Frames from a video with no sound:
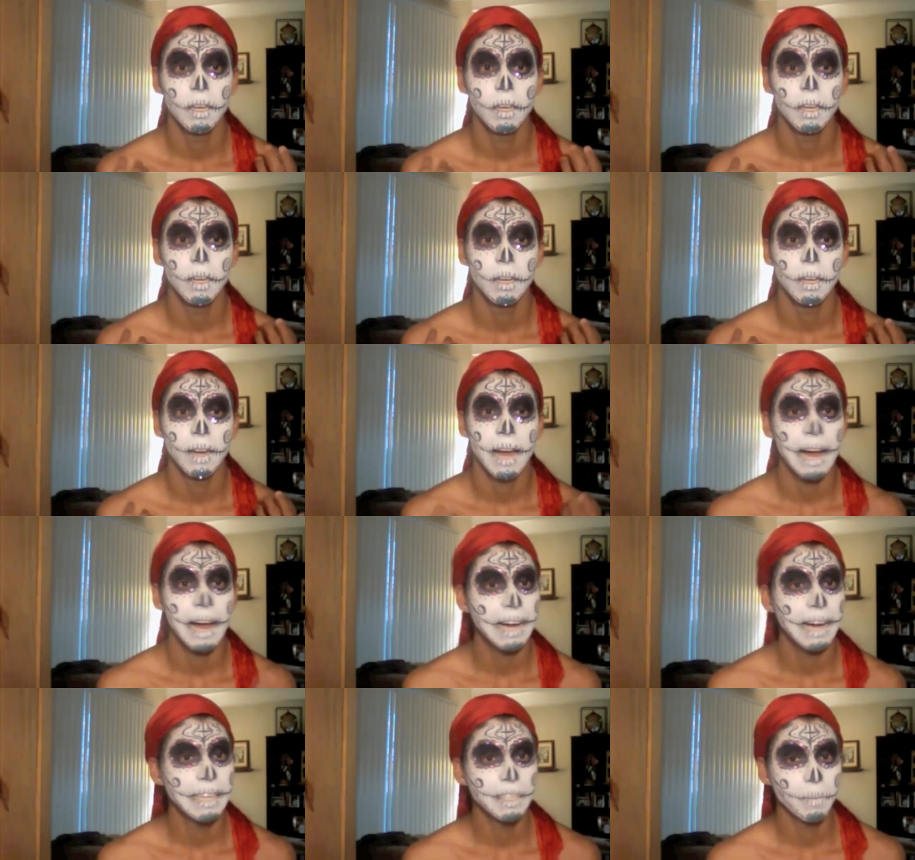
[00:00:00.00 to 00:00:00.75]
It
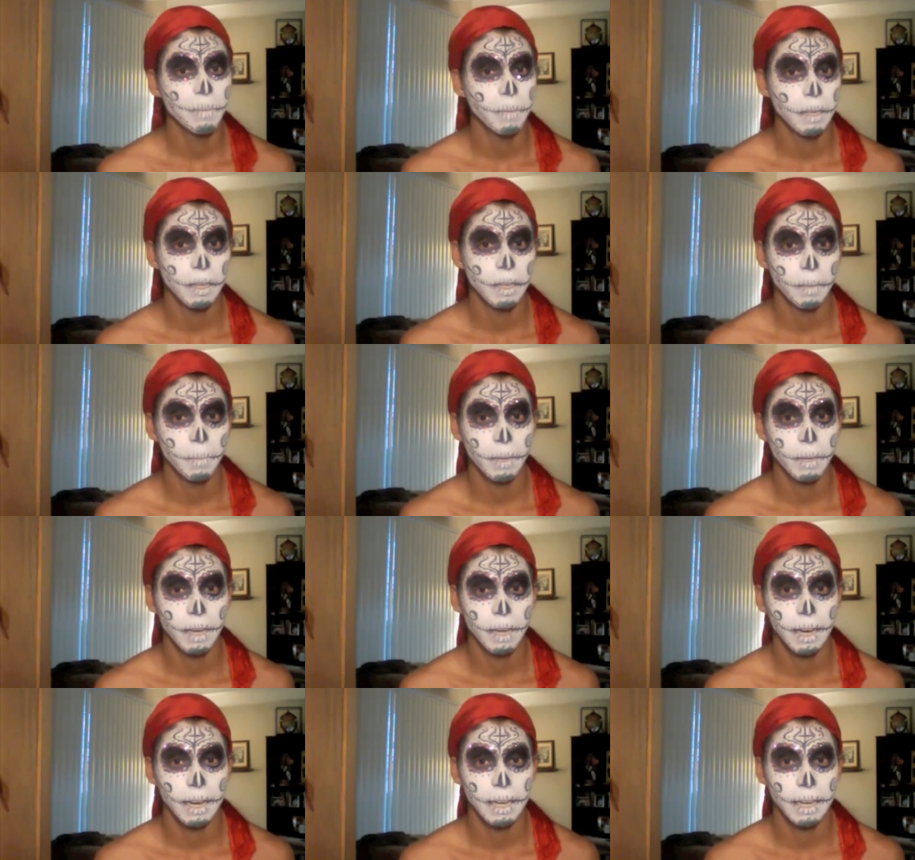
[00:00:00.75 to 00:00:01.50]
has meaning
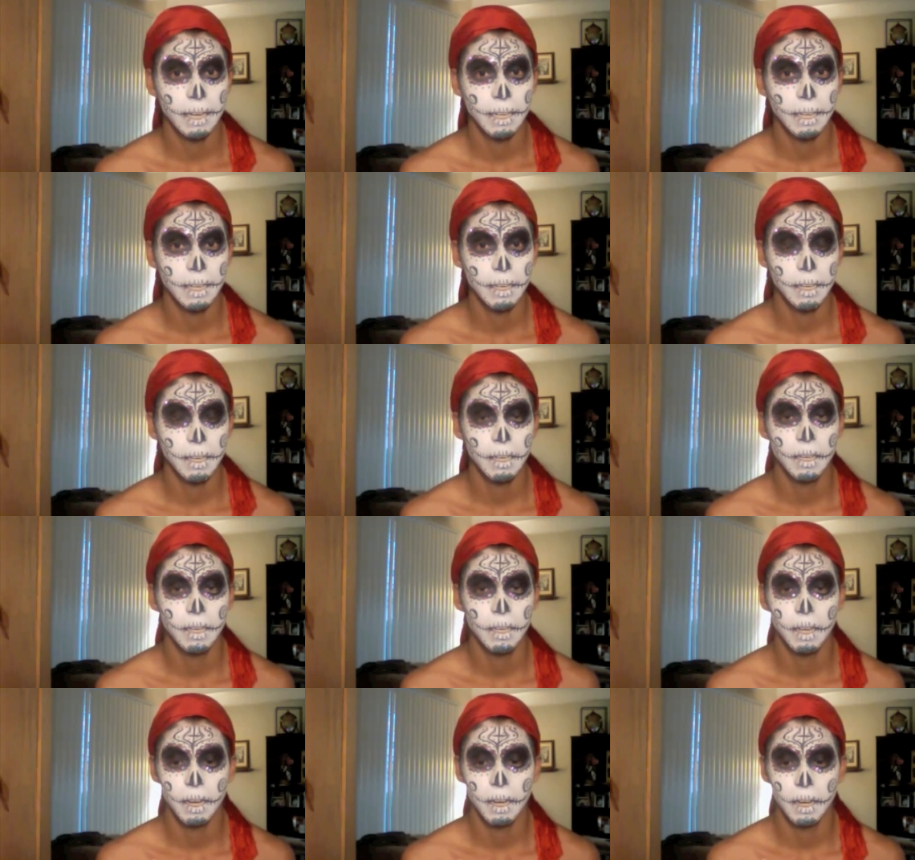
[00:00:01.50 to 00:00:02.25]
behind it,
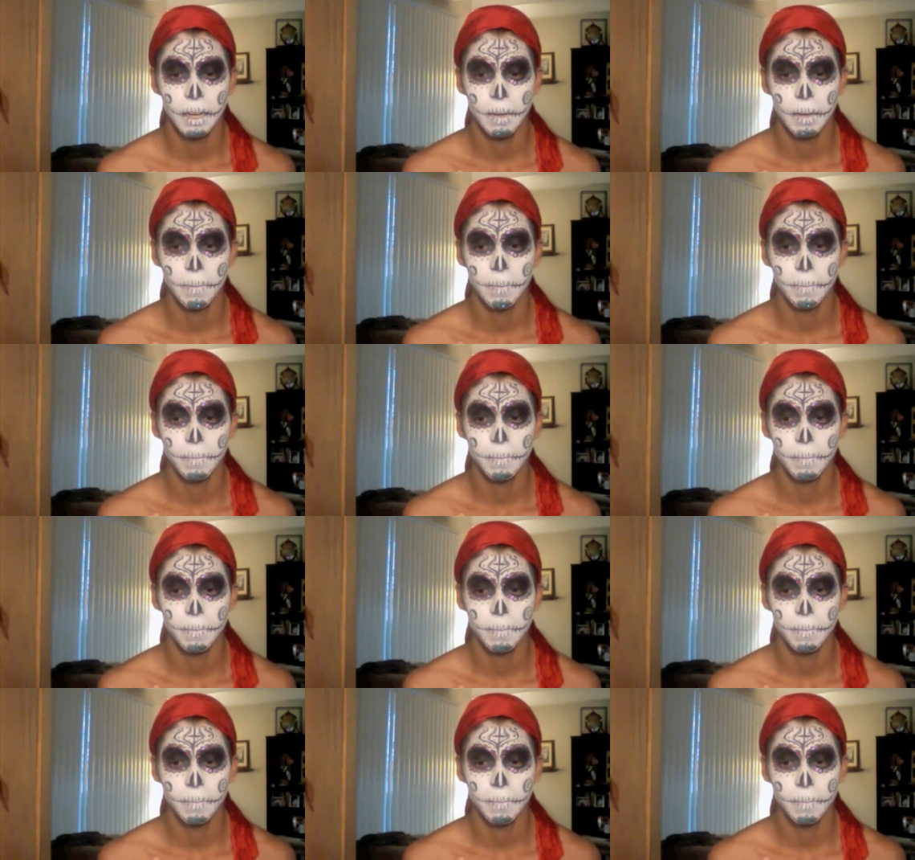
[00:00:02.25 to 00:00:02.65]
and